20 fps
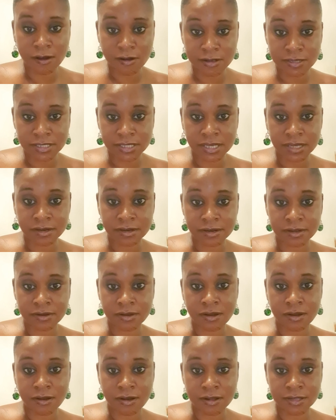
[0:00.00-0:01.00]
asking the
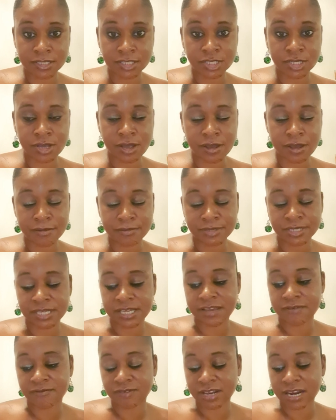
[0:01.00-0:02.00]
cards
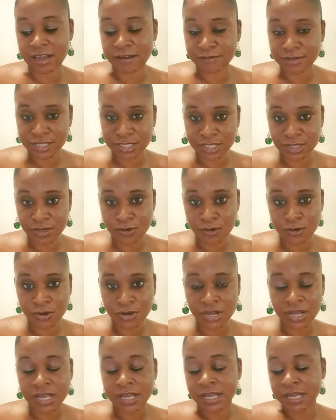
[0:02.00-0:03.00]
to give clarity
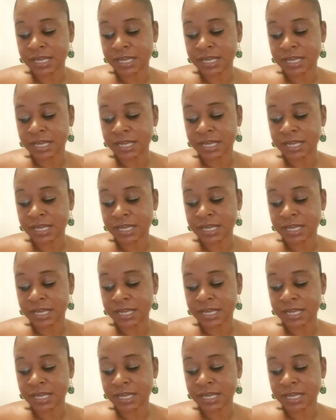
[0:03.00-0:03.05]
on.